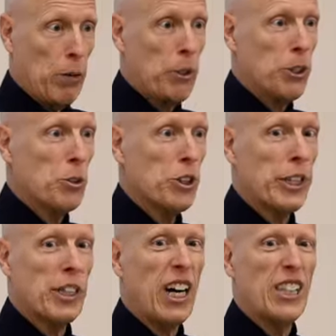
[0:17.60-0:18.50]

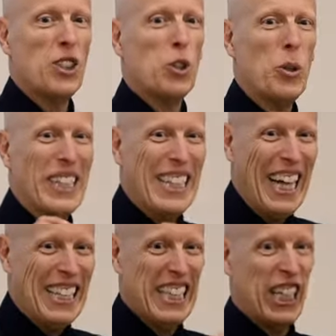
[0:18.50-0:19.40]
Reducing constitute
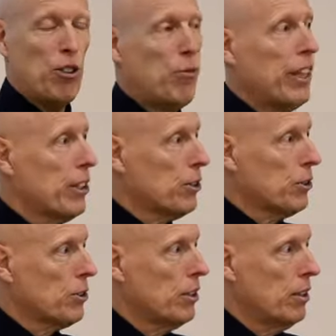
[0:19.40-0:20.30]
19
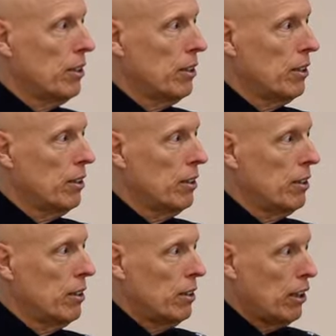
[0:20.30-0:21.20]
vehicles
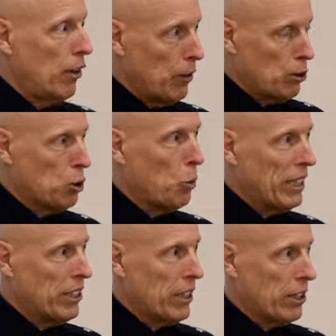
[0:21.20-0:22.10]
of those
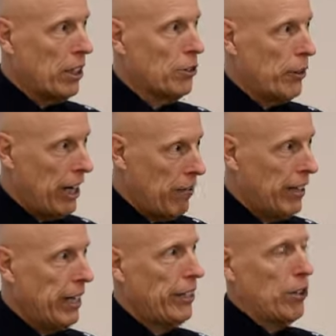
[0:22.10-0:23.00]
2,600 every
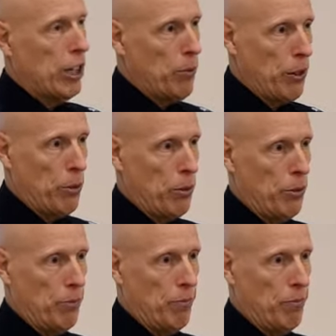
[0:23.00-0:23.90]
day that are coming through.
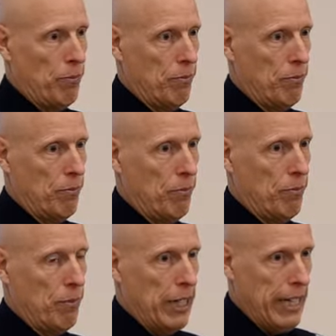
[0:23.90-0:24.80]

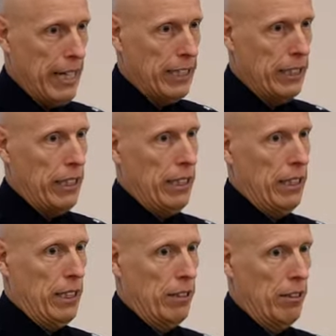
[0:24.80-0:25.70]
19.
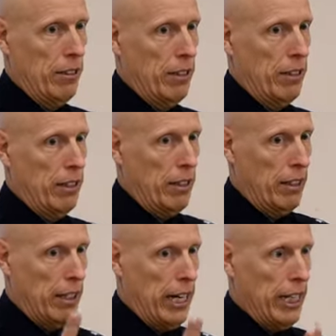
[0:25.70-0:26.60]

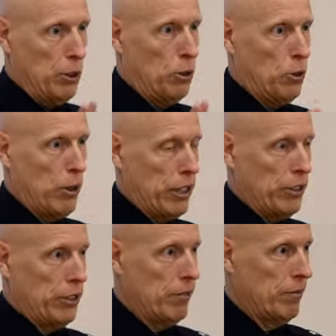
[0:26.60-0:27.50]
And 2
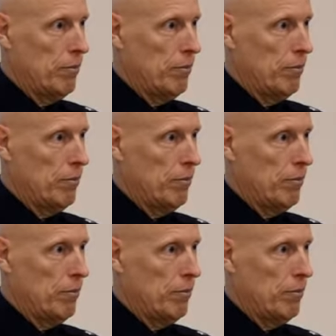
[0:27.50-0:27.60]
trucks.